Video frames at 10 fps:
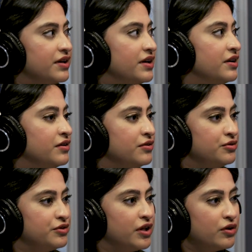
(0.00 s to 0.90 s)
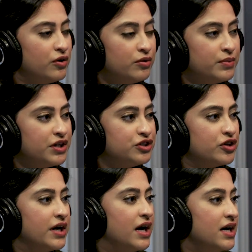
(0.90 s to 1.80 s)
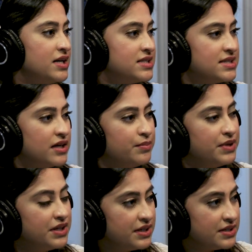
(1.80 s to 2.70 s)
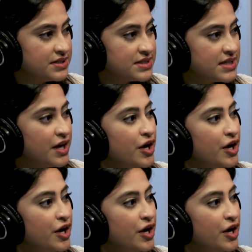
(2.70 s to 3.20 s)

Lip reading: That can include glaucoma, dry eyes, diabetes.